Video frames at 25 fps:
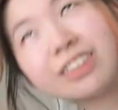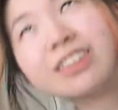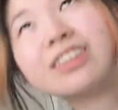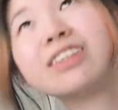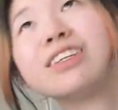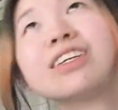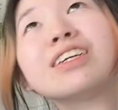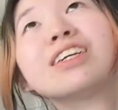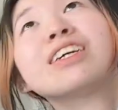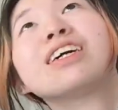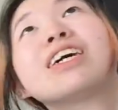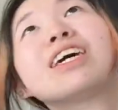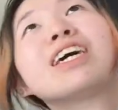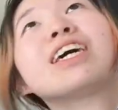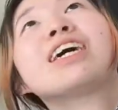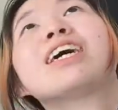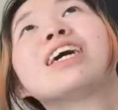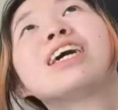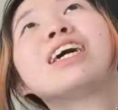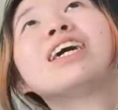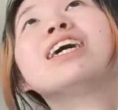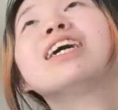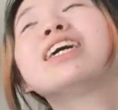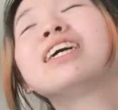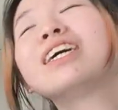
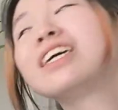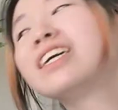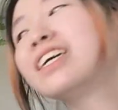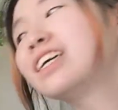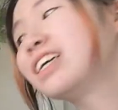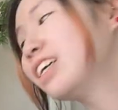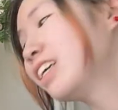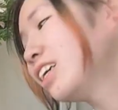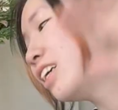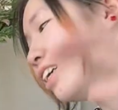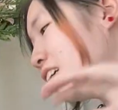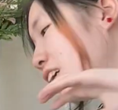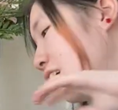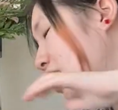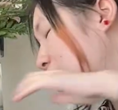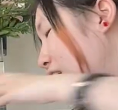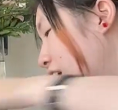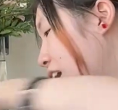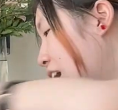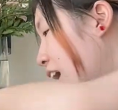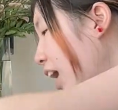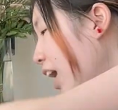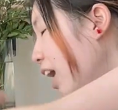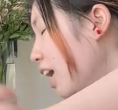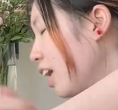I
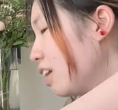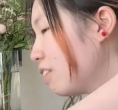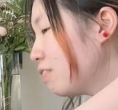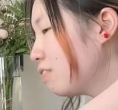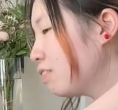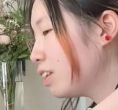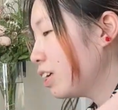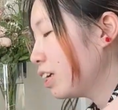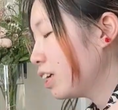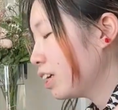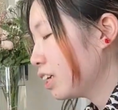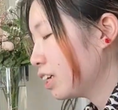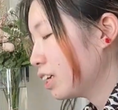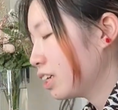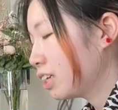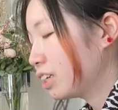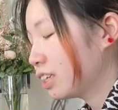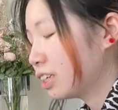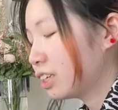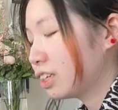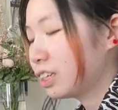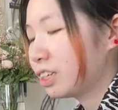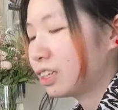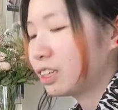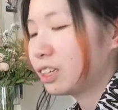have like
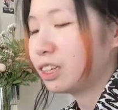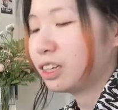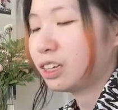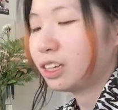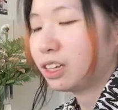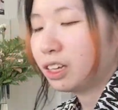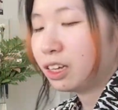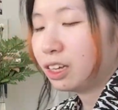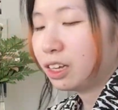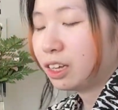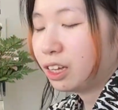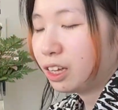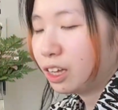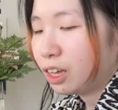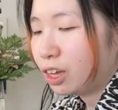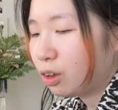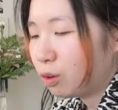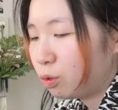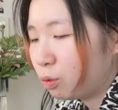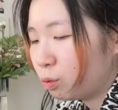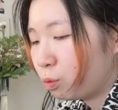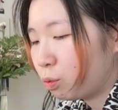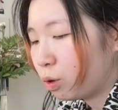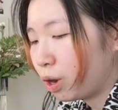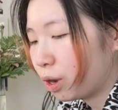
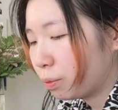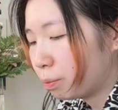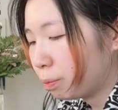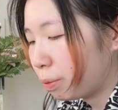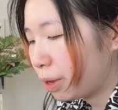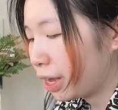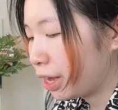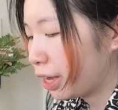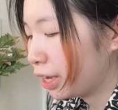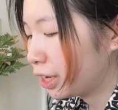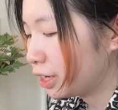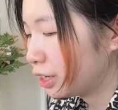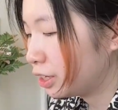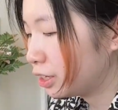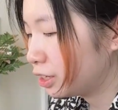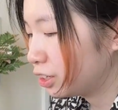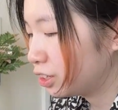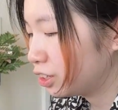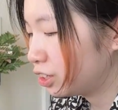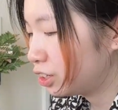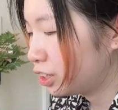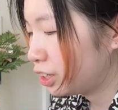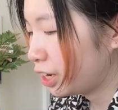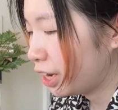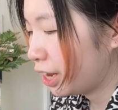one page
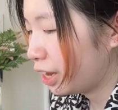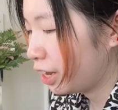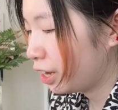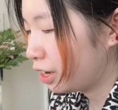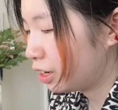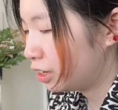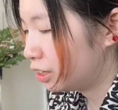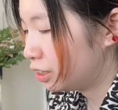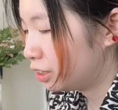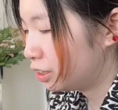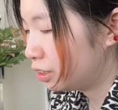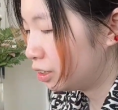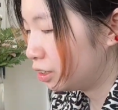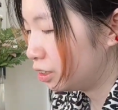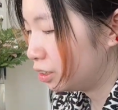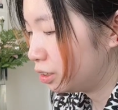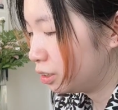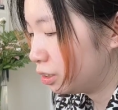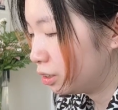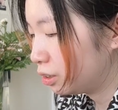and